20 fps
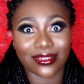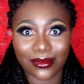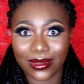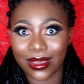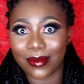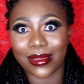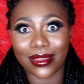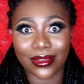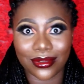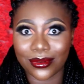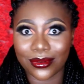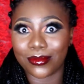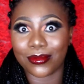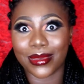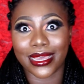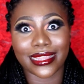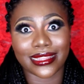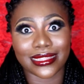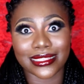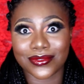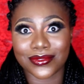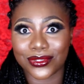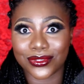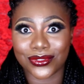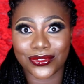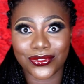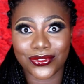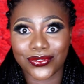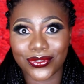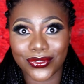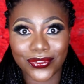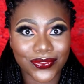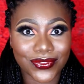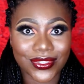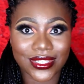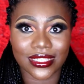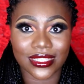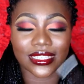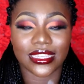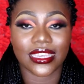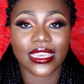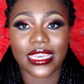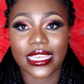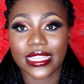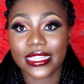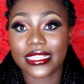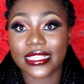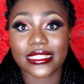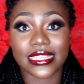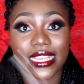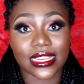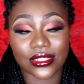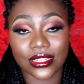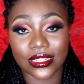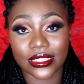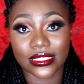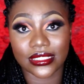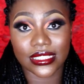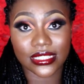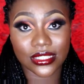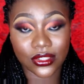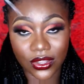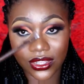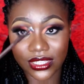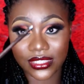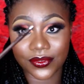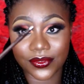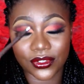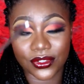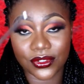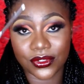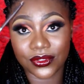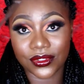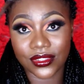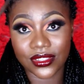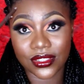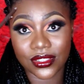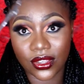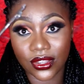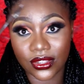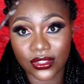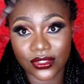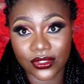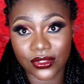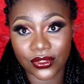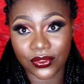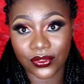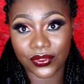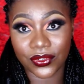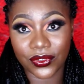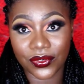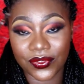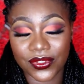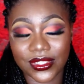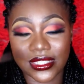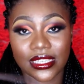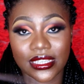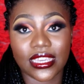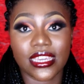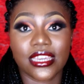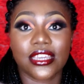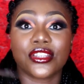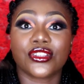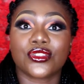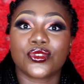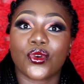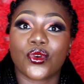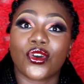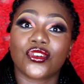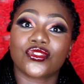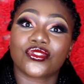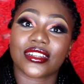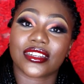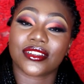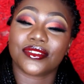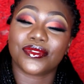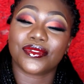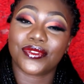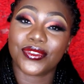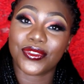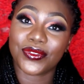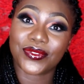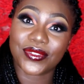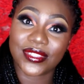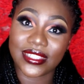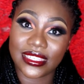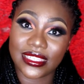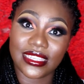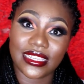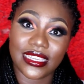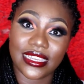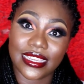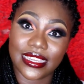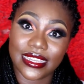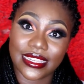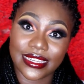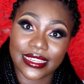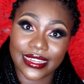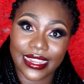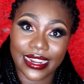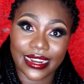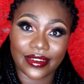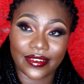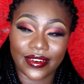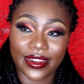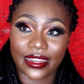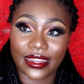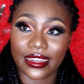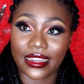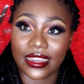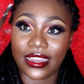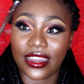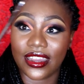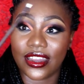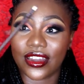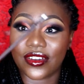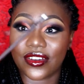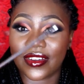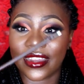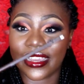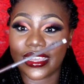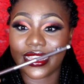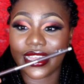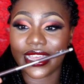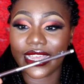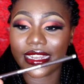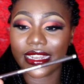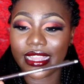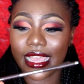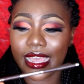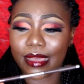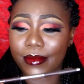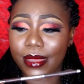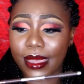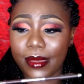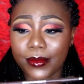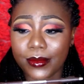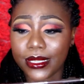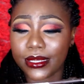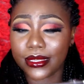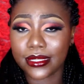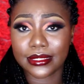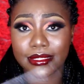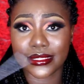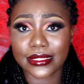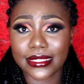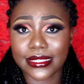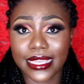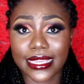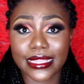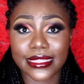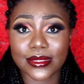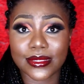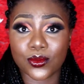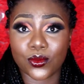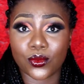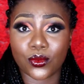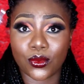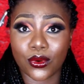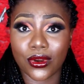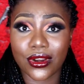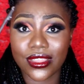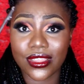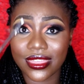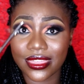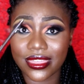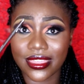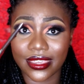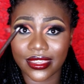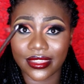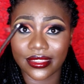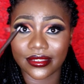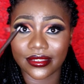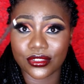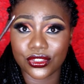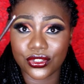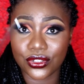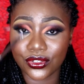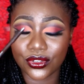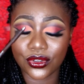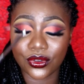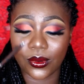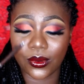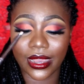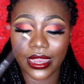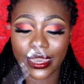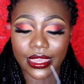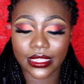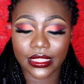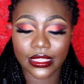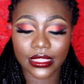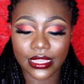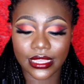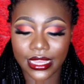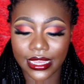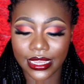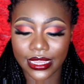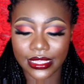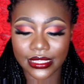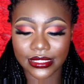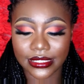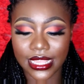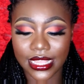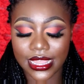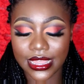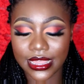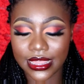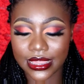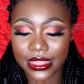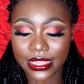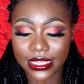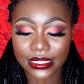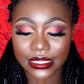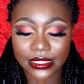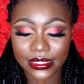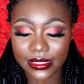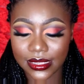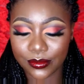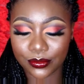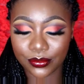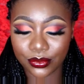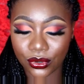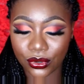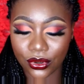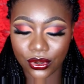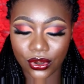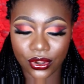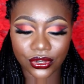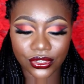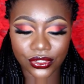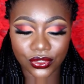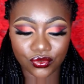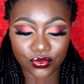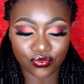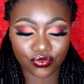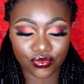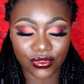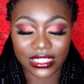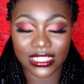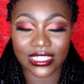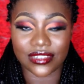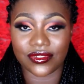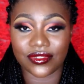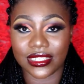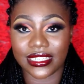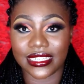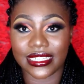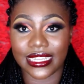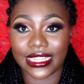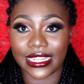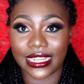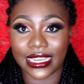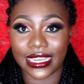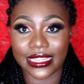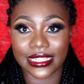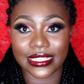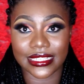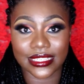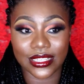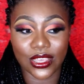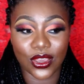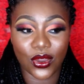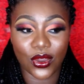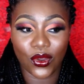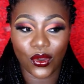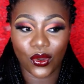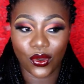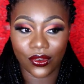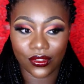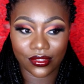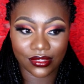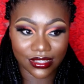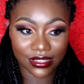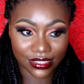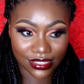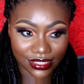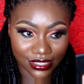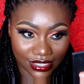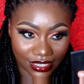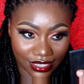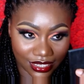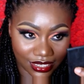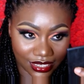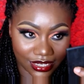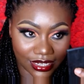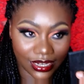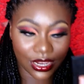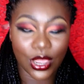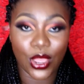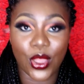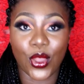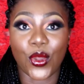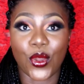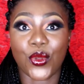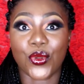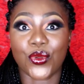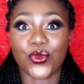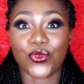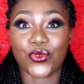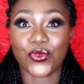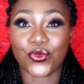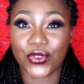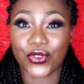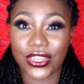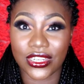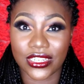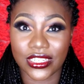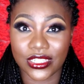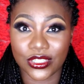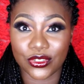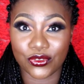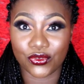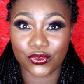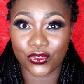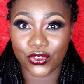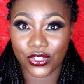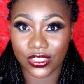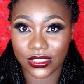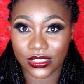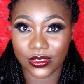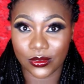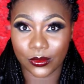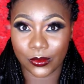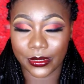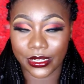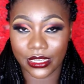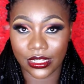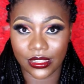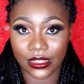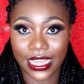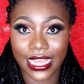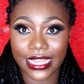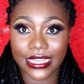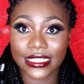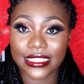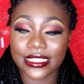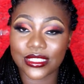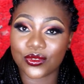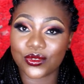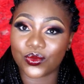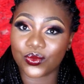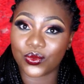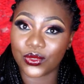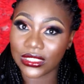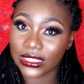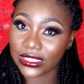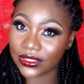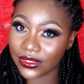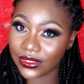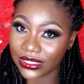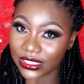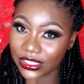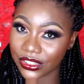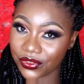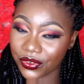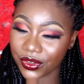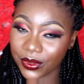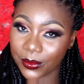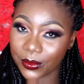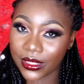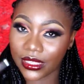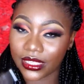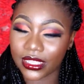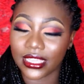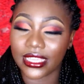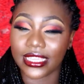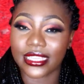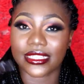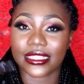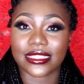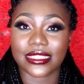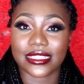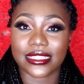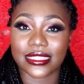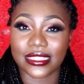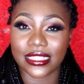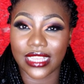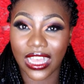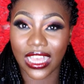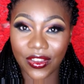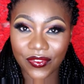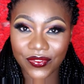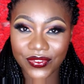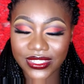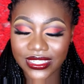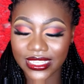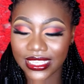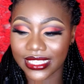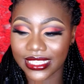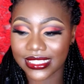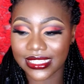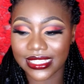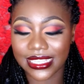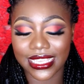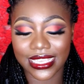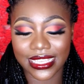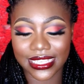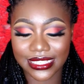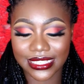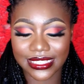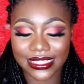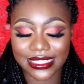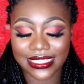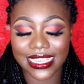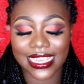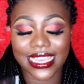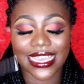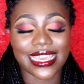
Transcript: why am I gonna buy this for $250? This is actually, this costs $250, 250 Naira. Alright, and I'm not gonna say it's worth it. Do you know why, guys? This product really glides on the skin really well, and it's really creamy, it's soft, it is